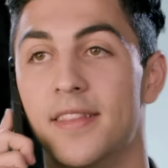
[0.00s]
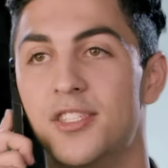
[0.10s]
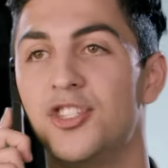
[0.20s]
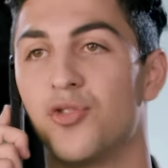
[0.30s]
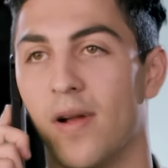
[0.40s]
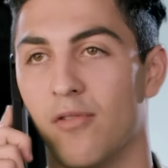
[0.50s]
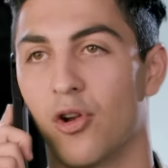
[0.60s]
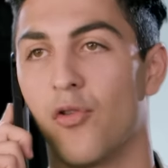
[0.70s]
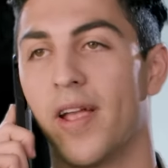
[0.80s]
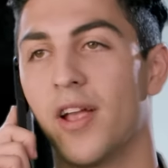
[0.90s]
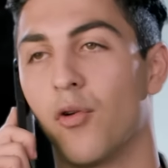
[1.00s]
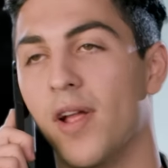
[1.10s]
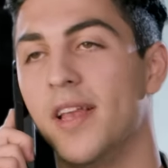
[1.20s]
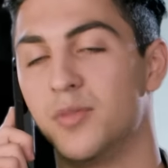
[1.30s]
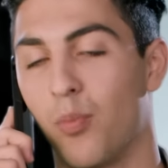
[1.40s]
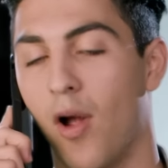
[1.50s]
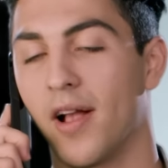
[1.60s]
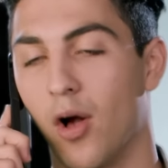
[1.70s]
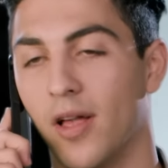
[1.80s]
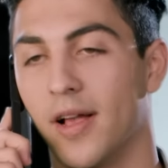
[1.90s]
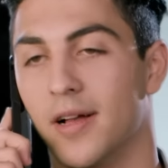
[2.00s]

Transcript: this is Trevor. Cricket Green is prank calling